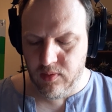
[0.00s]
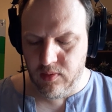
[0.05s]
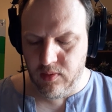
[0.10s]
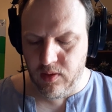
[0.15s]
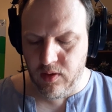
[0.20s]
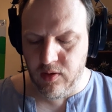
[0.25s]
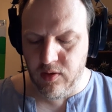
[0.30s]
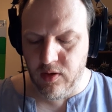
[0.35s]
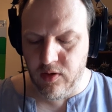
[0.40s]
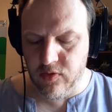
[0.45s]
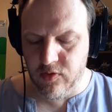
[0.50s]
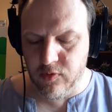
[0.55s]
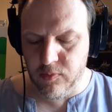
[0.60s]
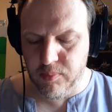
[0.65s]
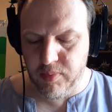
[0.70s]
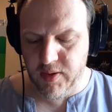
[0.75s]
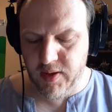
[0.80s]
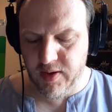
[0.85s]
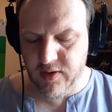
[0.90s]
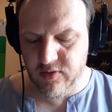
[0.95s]
Another
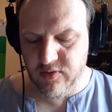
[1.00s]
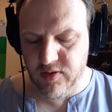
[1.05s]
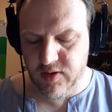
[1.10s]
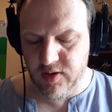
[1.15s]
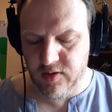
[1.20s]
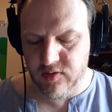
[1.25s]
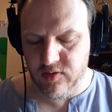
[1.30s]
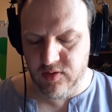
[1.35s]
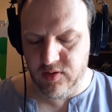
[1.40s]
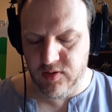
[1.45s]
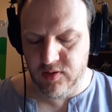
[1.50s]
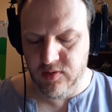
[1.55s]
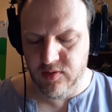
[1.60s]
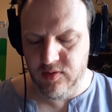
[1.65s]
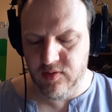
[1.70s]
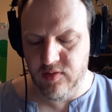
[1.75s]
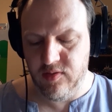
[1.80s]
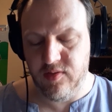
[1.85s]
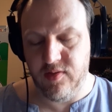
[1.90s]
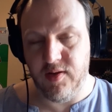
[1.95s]
black chassis
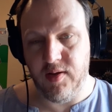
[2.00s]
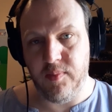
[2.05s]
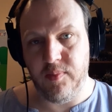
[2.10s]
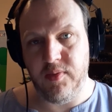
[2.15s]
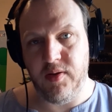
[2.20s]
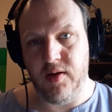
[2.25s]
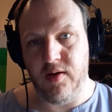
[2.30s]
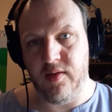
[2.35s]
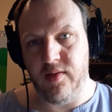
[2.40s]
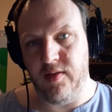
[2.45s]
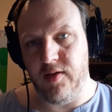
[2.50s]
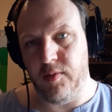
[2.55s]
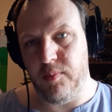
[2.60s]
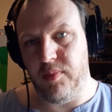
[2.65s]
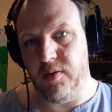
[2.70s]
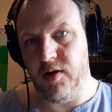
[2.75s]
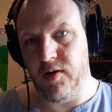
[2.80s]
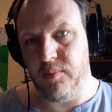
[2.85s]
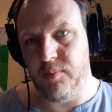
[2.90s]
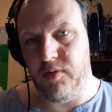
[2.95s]
stepped out of the
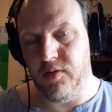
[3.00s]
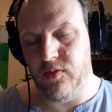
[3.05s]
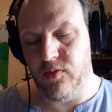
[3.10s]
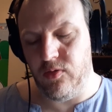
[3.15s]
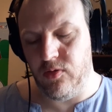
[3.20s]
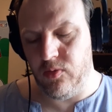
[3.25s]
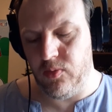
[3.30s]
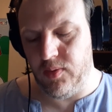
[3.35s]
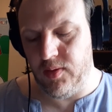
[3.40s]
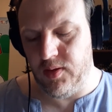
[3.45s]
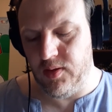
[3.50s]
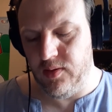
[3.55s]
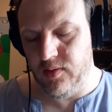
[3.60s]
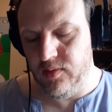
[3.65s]
apartment doorway.